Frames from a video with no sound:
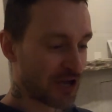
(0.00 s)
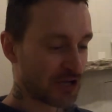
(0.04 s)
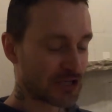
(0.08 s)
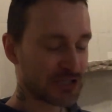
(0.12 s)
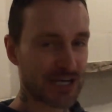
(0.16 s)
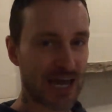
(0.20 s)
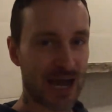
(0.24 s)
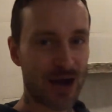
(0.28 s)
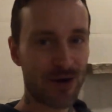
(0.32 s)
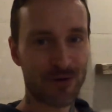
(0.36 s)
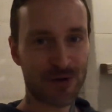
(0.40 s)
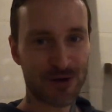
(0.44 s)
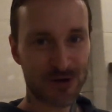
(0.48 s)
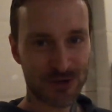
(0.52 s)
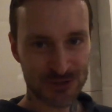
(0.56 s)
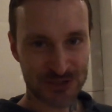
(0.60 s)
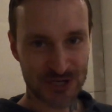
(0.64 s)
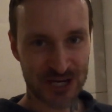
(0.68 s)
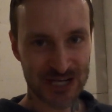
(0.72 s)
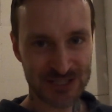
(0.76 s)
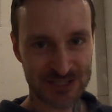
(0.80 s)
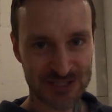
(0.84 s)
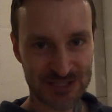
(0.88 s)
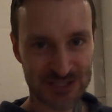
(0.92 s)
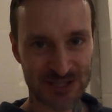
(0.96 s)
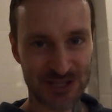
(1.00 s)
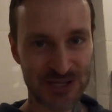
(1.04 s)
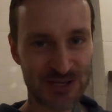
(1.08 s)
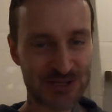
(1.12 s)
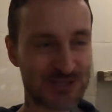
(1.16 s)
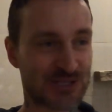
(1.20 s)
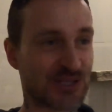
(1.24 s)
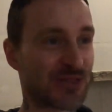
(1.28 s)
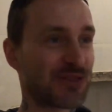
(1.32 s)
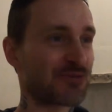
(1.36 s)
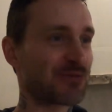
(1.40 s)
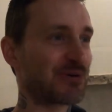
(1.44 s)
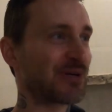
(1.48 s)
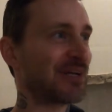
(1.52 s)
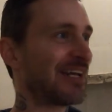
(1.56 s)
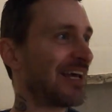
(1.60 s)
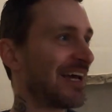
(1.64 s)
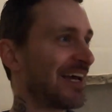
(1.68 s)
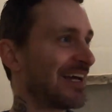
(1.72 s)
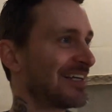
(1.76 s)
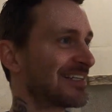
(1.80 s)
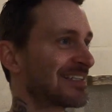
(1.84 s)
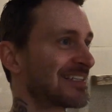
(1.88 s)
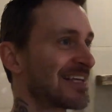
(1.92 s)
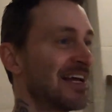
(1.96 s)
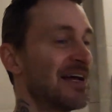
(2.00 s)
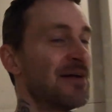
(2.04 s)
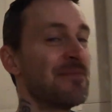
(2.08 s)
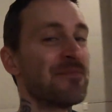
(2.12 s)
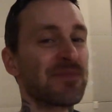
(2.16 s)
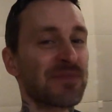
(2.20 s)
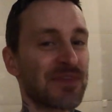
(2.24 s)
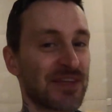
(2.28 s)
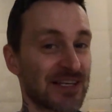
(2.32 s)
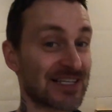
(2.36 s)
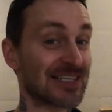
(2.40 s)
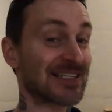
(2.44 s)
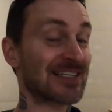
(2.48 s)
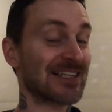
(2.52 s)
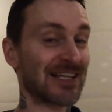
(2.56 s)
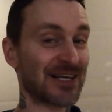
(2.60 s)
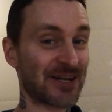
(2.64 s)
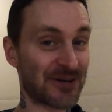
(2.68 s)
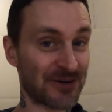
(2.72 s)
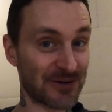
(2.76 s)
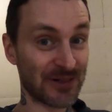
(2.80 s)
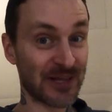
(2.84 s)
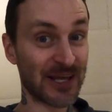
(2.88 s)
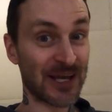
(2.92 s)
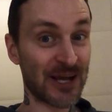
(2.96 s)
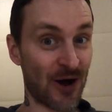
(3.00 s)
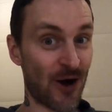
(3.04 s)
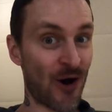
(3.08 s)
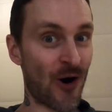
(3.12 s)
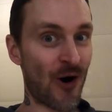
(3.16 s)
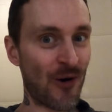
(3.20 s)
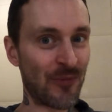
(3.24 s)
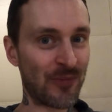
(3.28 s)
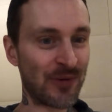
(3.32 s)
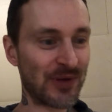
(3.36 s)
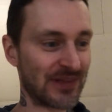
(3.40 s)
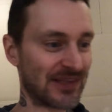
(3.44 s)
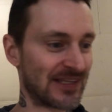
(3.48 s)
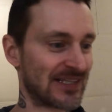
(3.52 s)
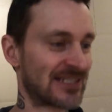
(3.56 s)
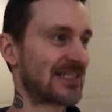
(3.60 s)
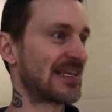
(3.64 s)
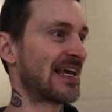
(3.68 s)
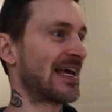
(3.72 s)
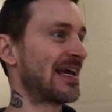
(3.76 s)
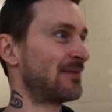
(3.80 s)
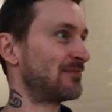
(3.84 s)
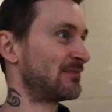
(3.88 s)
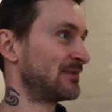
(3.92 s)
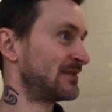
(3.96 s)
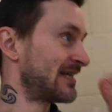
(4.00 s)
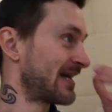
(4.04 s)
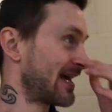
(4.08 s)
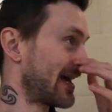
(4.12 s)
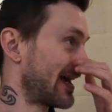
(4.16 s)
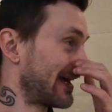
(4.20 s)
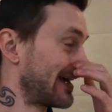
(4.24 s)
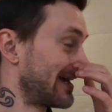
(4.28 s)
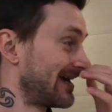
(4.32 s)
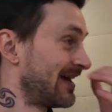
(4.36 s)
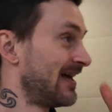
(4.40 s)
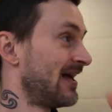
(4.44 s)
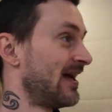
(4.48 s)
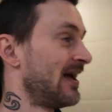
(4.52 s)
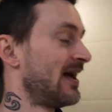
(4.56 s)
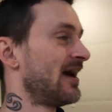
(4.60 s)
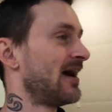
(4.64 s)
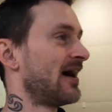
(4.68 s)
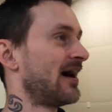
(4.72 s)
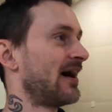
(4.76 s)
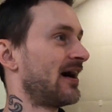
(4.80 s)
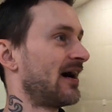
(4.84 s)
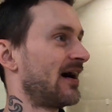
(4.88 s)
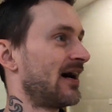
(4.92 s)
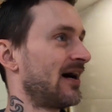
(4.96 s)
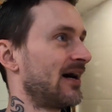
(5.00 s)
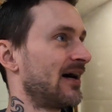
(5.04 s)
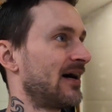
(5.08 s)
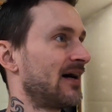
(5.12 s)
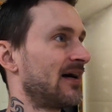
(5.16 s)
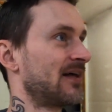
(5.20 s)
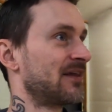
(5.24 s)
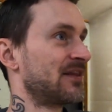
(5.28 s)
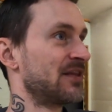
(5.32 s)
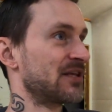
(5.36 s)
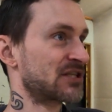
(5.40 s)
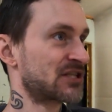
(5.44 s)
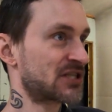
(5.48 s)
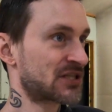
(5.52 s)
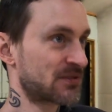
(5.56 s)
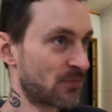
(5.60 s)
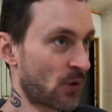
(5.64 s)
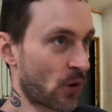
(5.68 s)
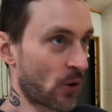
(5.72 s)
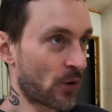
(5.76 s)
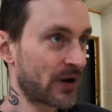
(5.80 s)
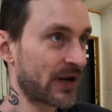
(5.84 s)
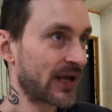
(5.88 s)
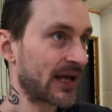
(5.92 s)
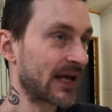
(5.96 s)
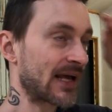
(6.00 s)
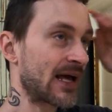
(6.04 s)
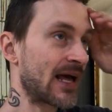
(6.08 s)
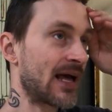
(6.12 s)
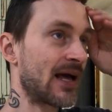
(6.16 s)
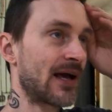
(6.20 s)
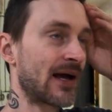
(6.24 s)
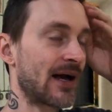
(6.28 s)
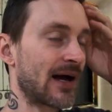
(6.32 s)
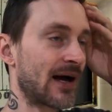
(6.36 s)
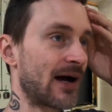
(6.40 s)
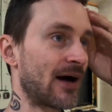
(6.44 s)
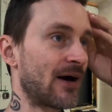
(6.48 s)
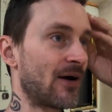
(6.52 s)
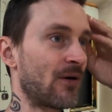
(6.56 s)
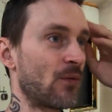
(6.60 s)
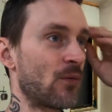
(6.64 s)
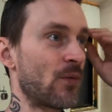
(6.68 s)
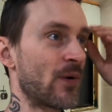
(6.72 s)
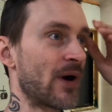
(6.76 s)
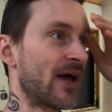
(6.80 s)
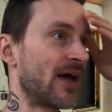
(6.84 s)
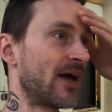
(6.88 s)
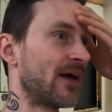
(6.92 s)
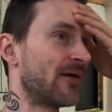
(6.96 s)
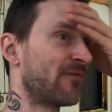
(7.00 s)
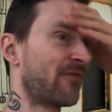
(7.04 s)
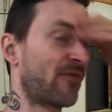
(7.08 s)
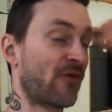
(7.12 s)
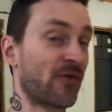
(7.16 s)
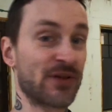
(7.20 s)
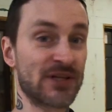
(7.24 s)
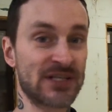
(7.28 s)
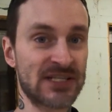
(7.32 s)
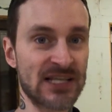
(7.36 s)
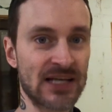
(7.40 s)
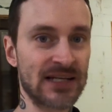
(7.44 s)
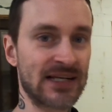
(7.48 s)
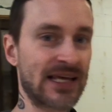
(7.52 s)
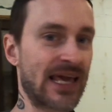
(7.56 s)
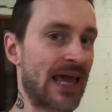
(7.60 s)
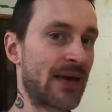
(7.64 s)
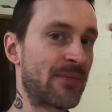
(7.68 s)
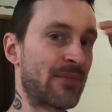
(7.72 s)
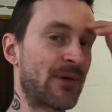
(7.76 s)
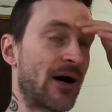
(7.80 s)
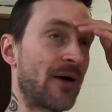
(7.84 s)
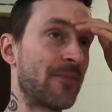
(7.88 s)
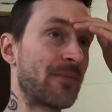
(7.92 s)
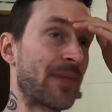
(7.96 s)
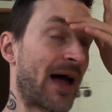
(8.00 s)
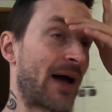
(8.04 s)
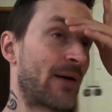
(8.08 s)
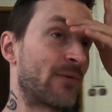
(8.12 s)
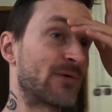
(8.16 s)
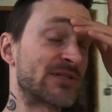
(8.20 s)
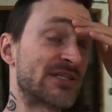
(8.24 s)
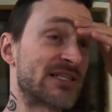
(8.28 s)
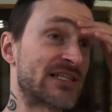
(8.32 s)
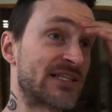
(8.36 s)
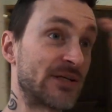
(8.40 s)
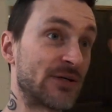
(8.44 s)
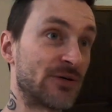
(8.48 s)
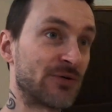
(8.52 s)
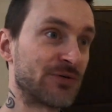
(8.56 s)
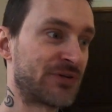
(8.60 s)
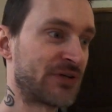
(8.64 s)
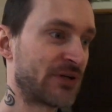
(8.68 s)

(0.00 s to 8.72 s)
showered or changed his clothes in 3 days. This has literally all been the same day. This morning, before the sun came up, I was still